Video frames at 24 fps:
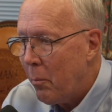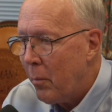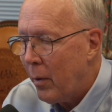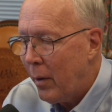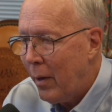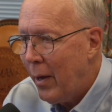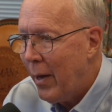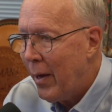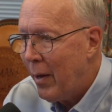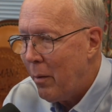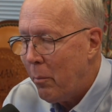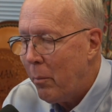
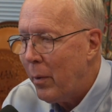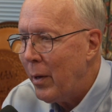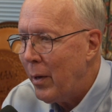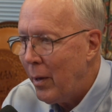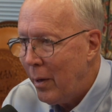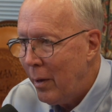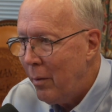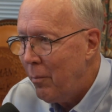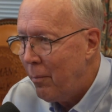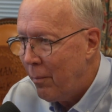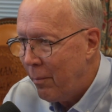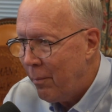can
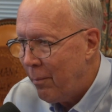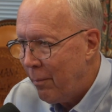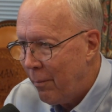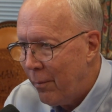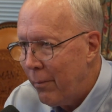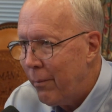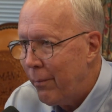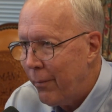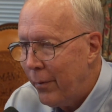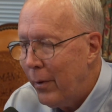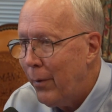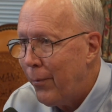be
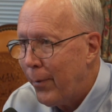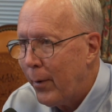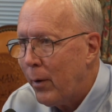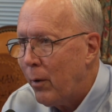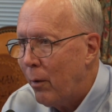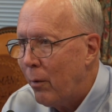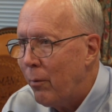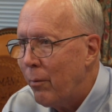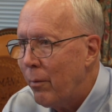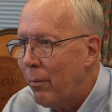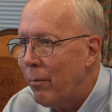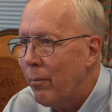
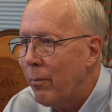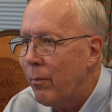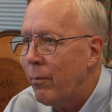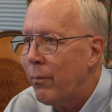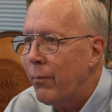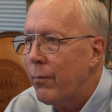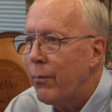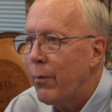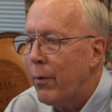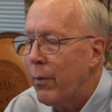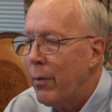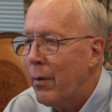difficult
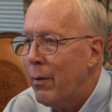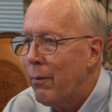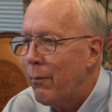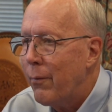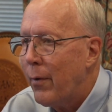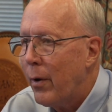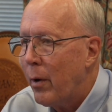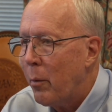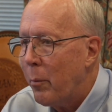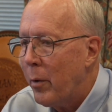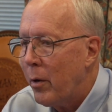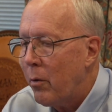for the
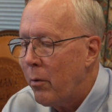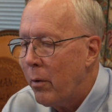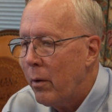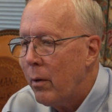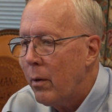environment.